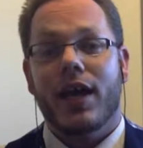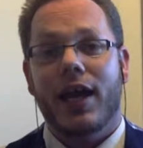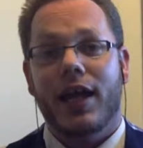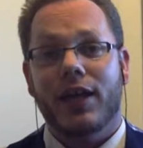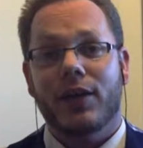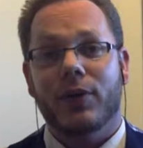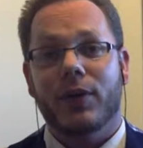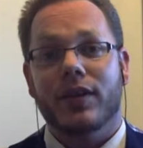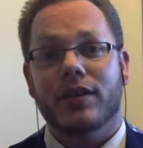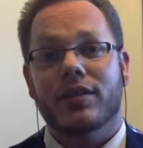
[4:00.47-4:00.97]

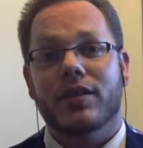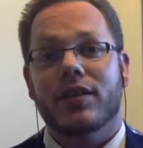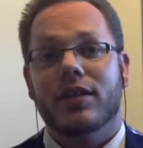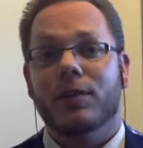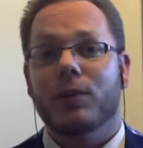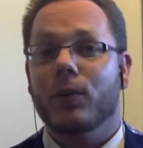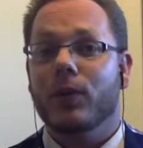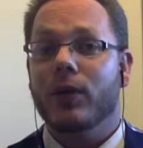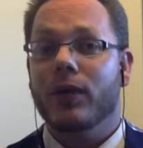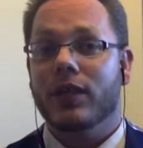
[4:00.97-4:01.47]
Anyways,
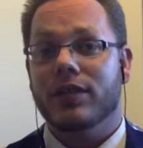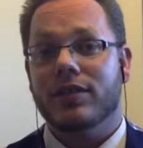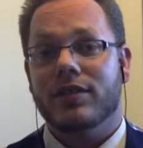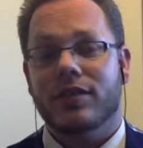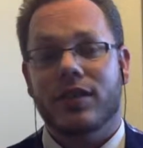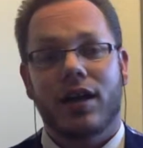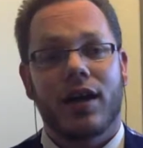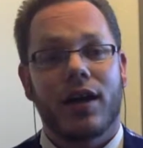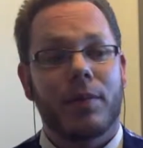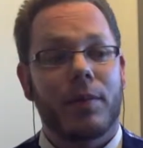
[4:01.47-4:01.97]
the point is,
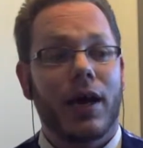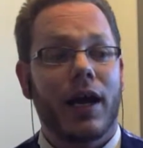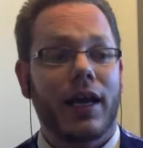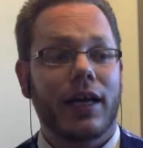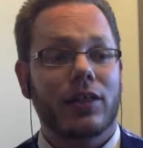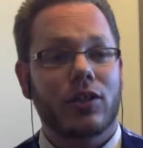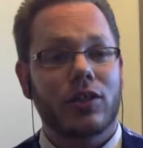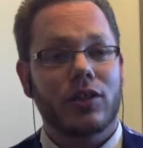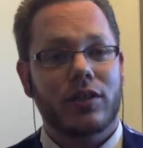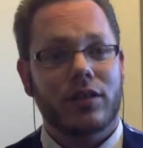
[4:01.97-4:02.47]
I
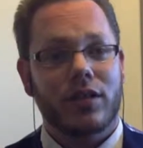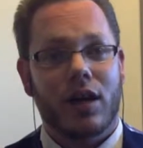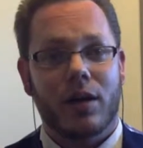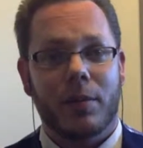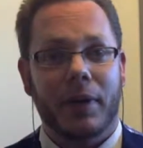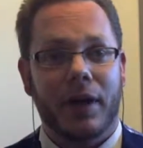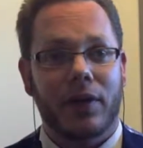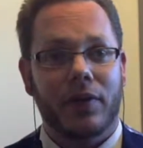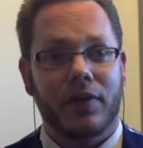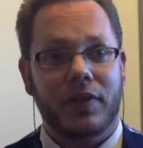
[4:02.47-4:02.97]
had just taught
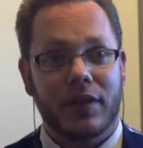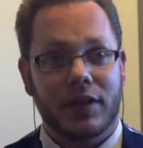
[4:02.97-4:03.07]
about